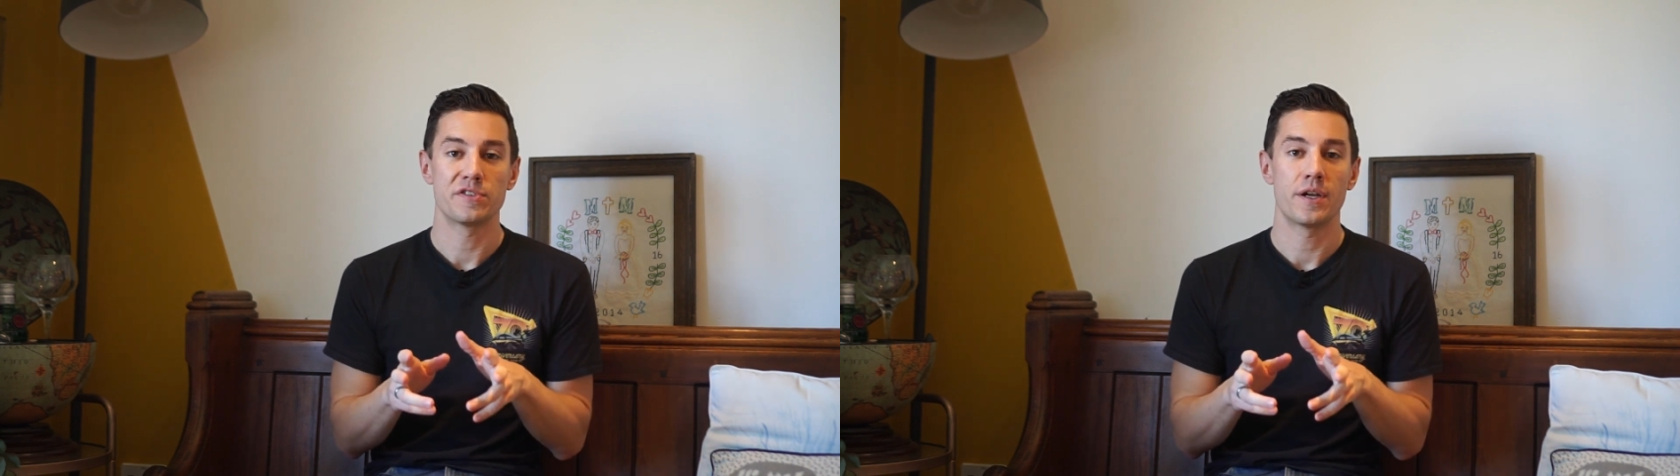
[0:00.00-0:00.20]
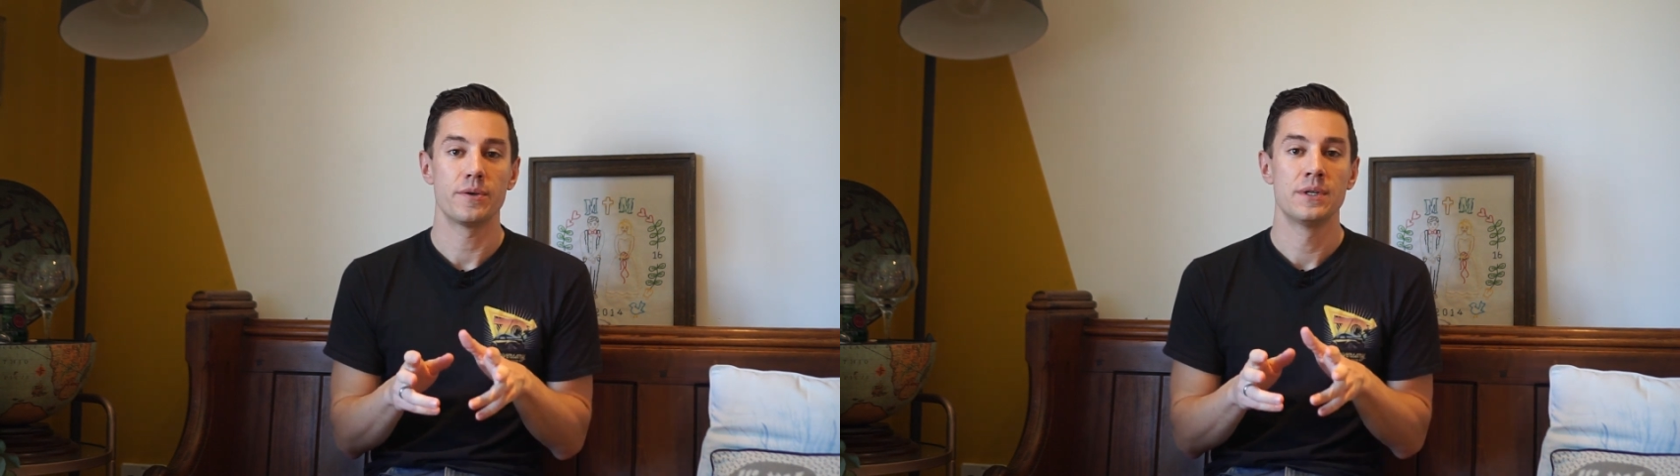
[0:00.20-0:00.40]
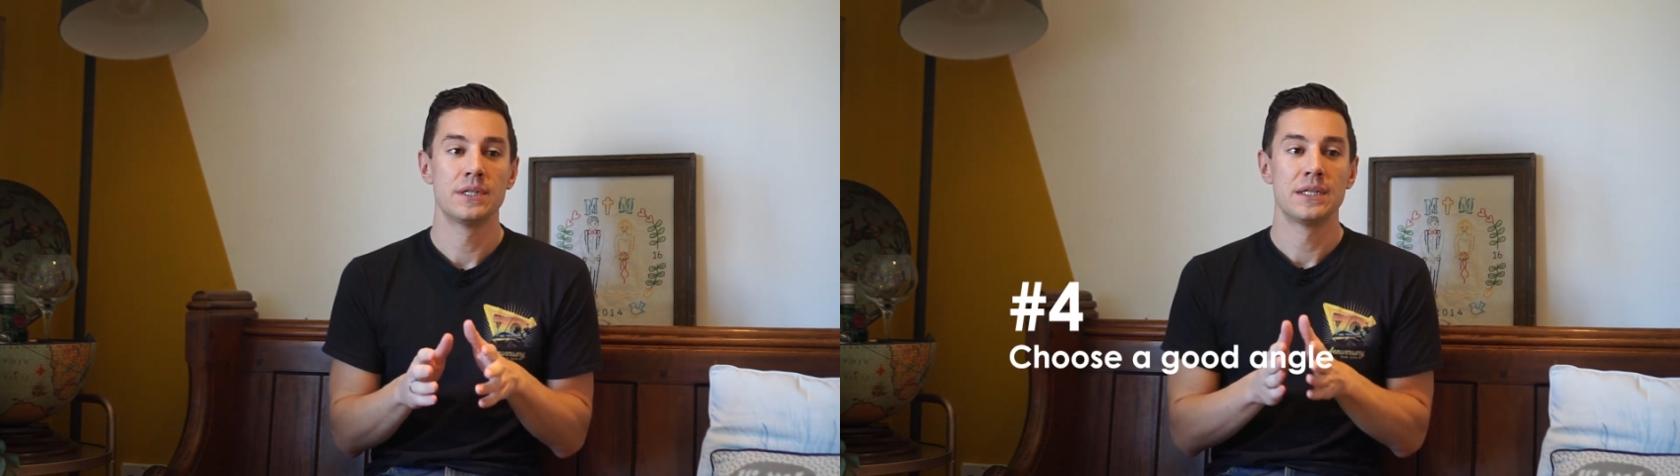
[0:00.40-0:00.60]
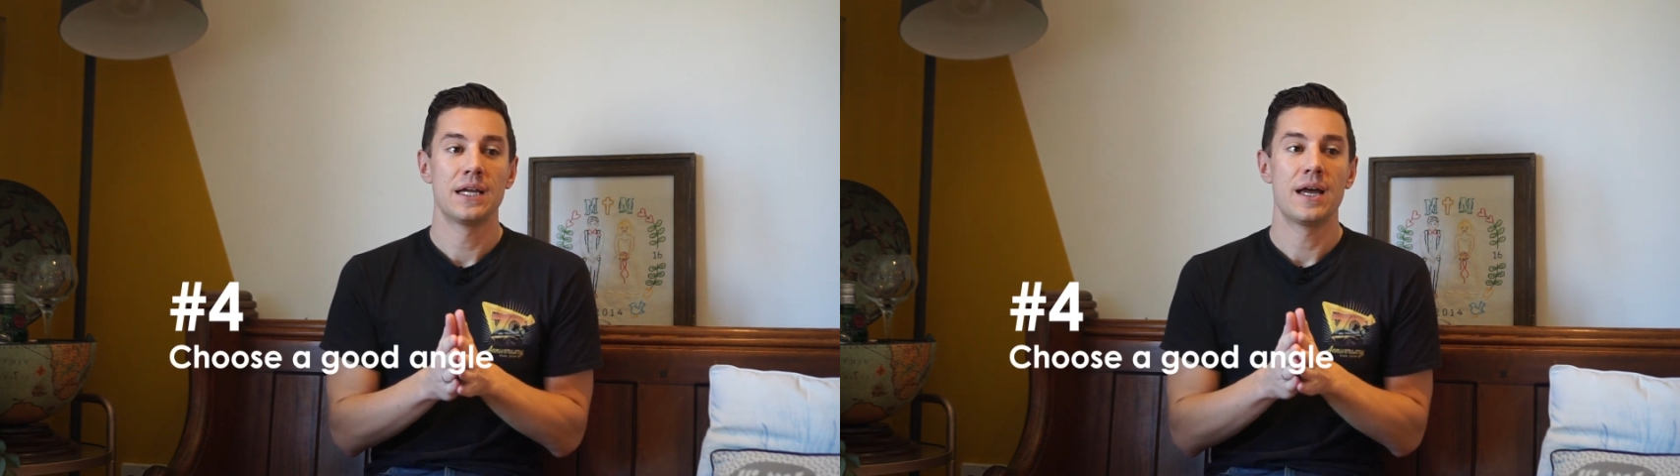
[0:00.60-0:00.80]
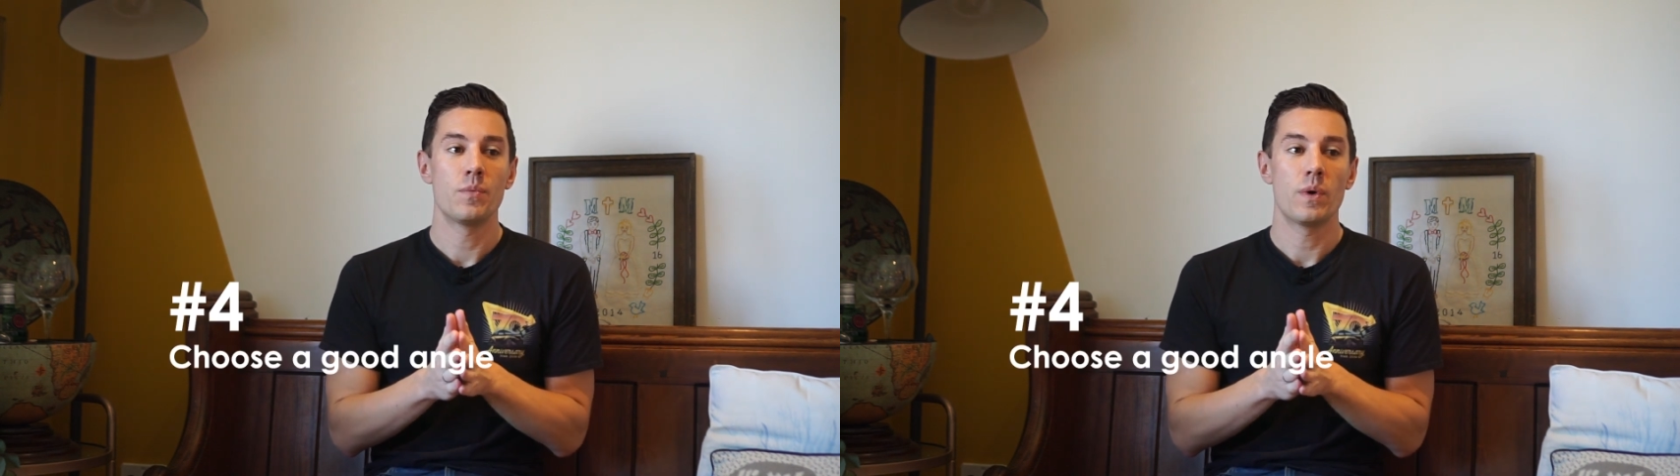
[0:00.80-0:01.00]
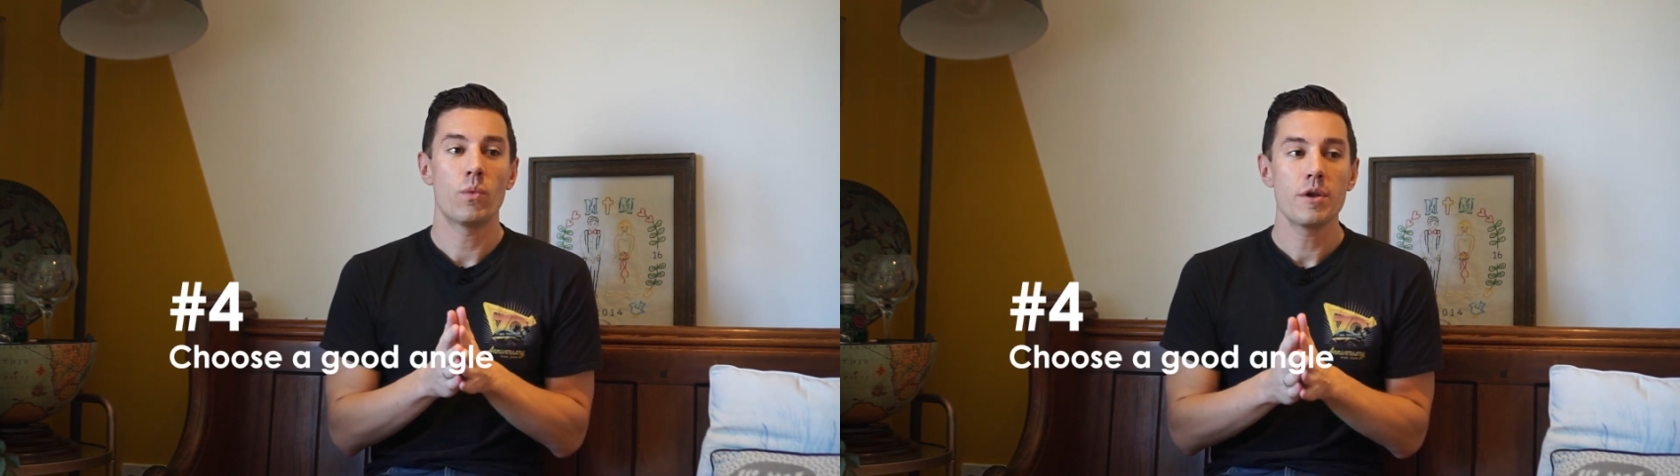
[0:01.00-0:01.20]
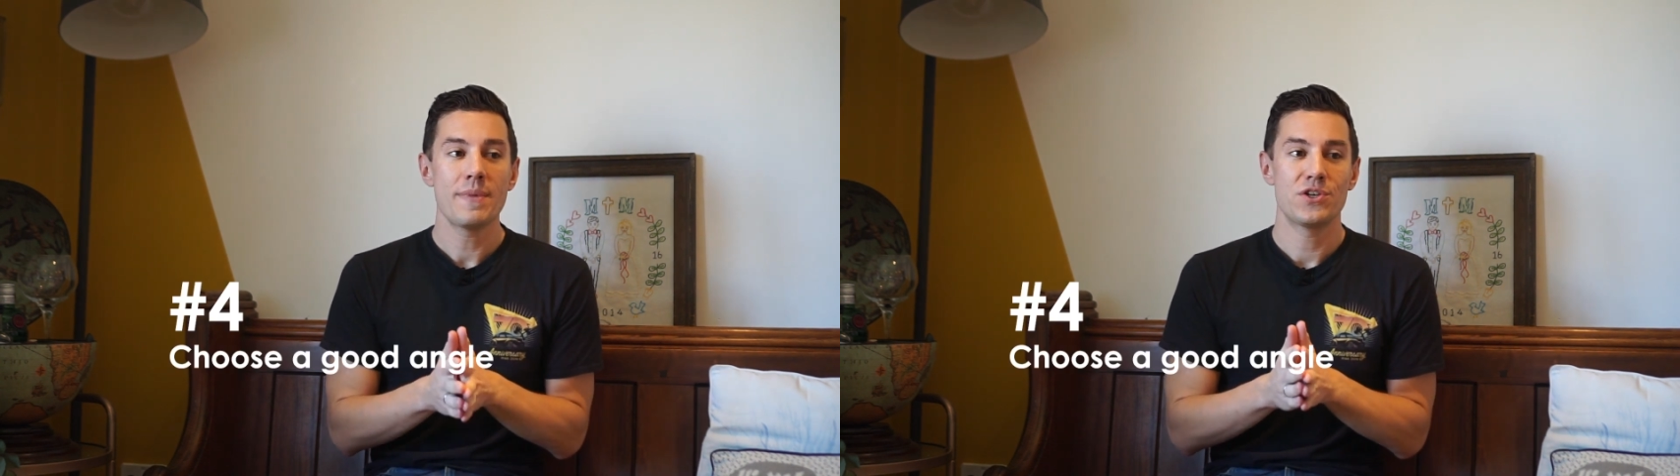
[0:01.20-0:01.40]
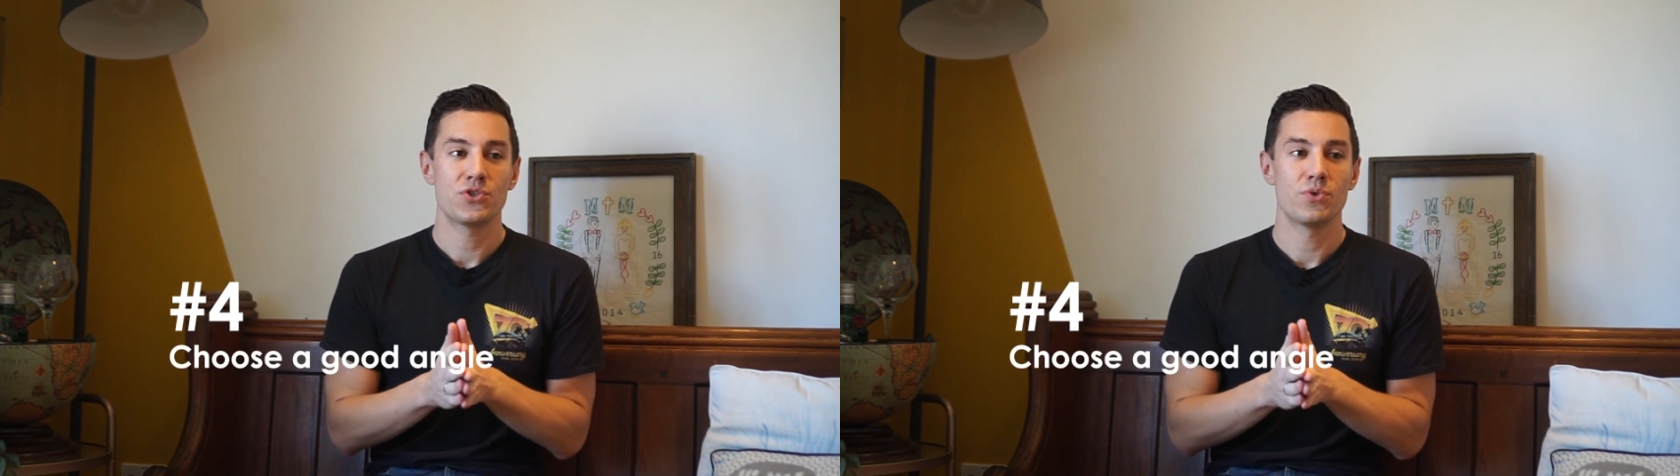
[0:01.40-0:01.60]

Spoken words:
So we want to make